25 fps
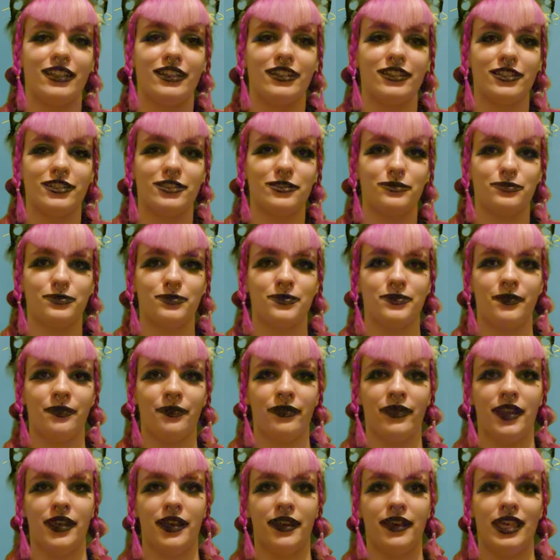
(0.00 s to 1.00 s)
here.
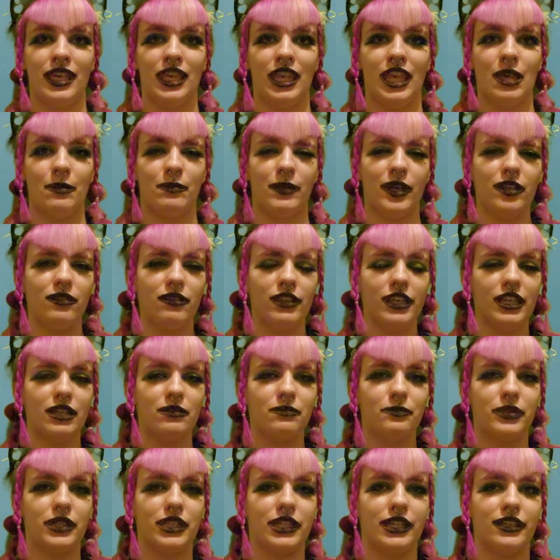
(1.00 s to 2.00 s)
My only
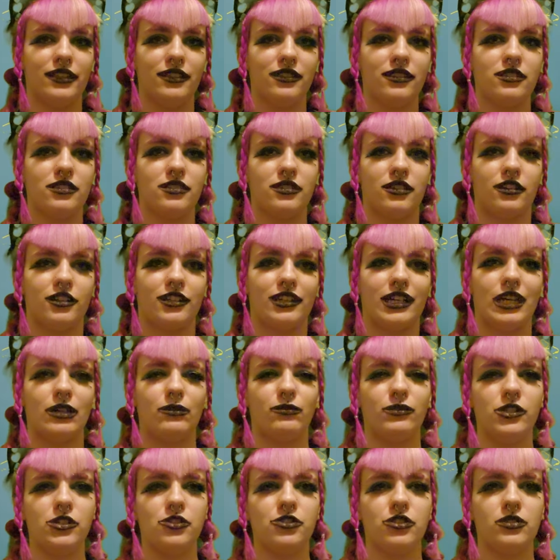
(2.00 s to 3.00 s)
complaints are I
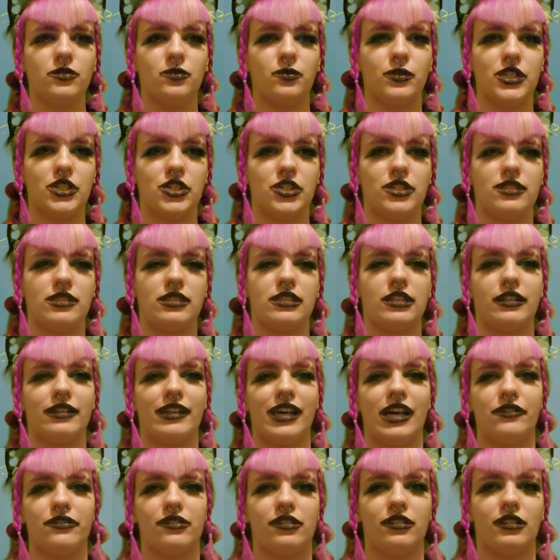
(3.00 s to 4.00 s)
wish the witches didn't
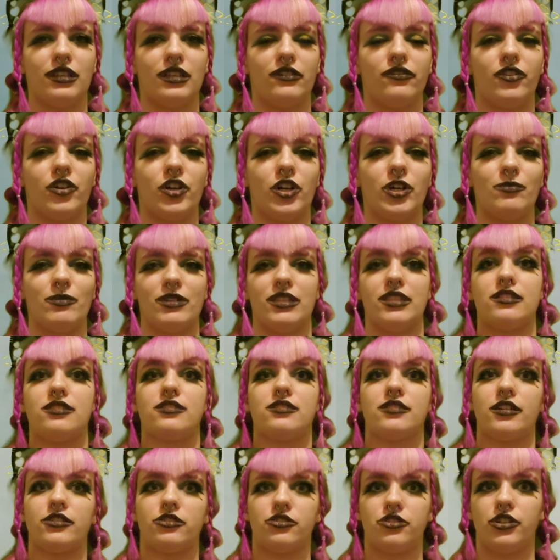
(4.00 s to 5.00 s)
have to leave home at
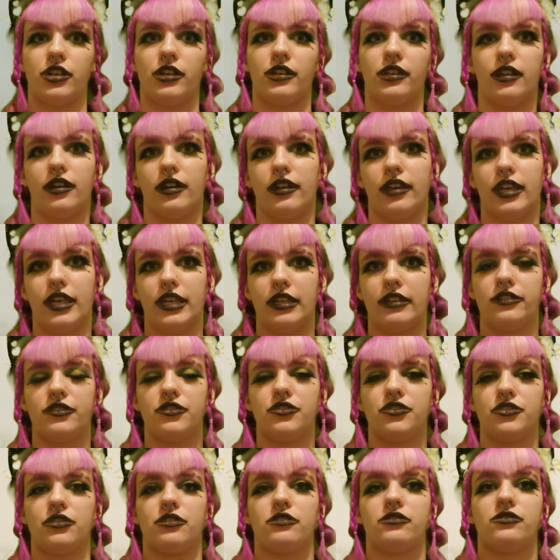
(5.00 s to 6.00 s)
such a young
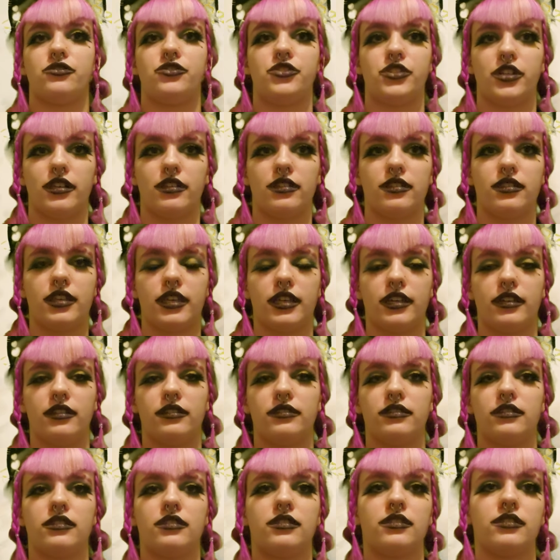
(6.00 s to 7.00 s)
age. They're just
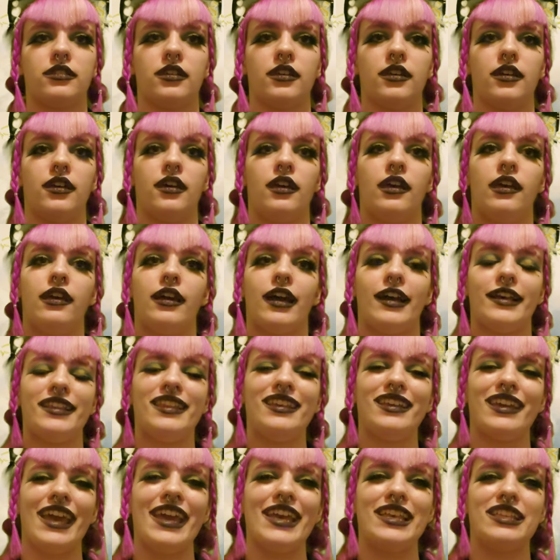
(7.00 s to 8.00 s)
kids. I
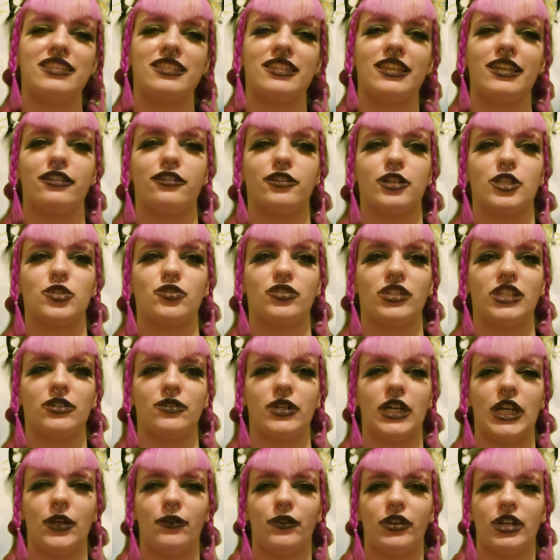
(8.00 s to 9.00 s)
think 18 or
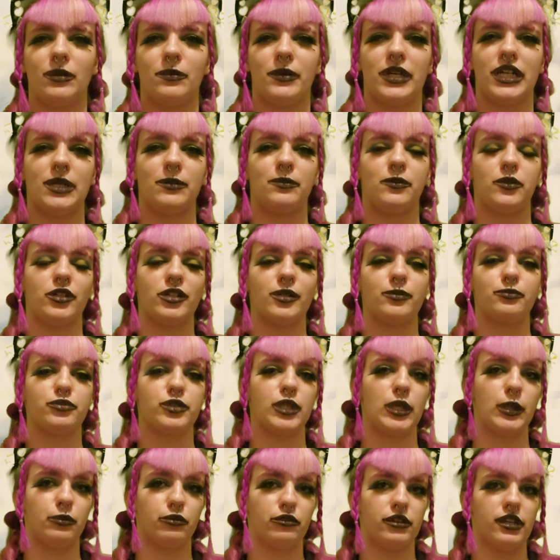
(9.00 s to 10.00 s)
21 would have been a more
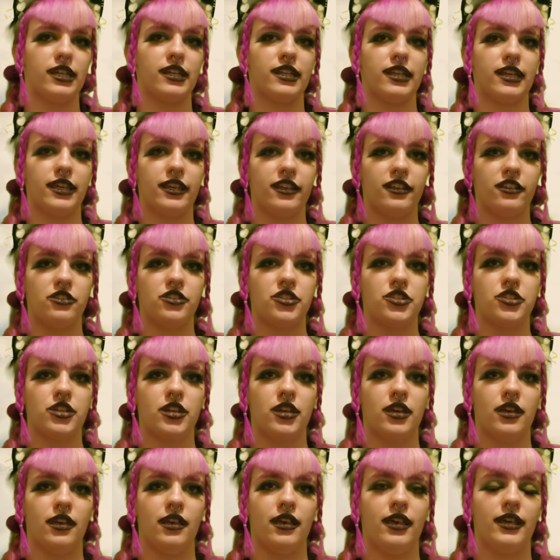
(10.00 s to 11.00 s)
appropriate age.
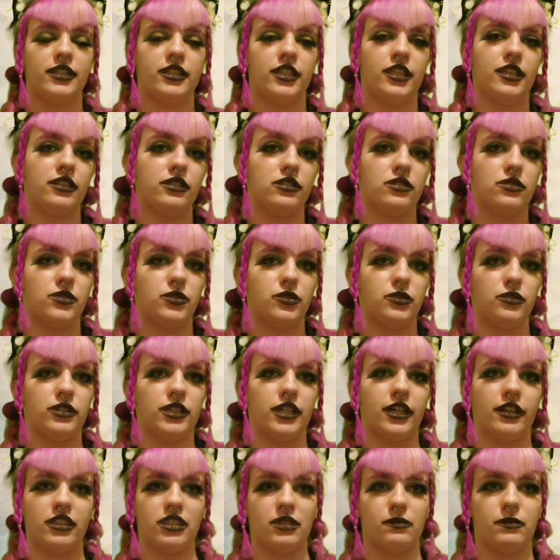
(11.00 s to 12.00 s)
Kiki's too
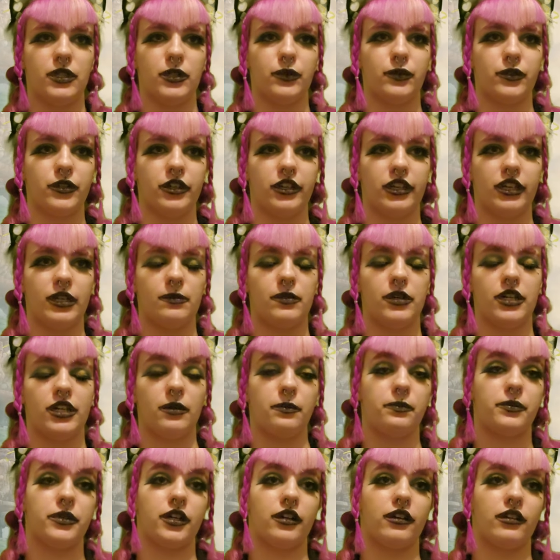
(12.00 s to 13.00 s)
young to be worrying about a
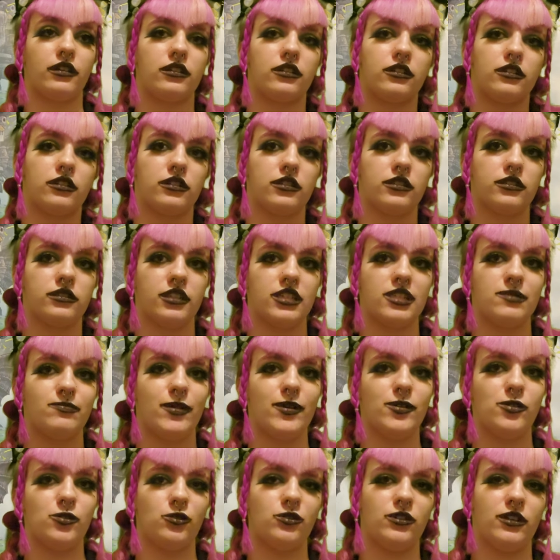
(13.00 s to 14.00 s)
partner,
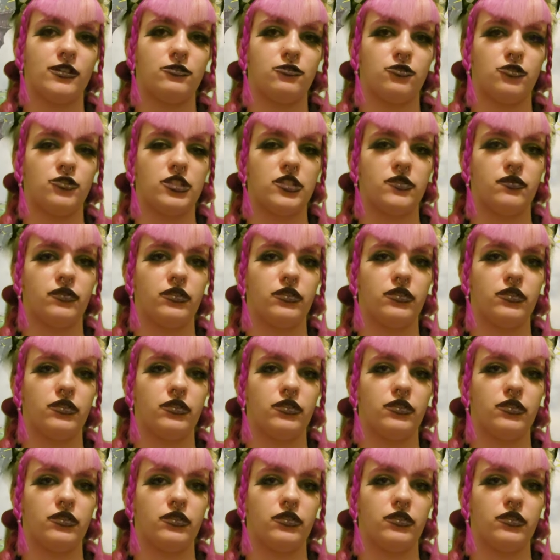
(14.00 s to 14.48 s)
especially as she's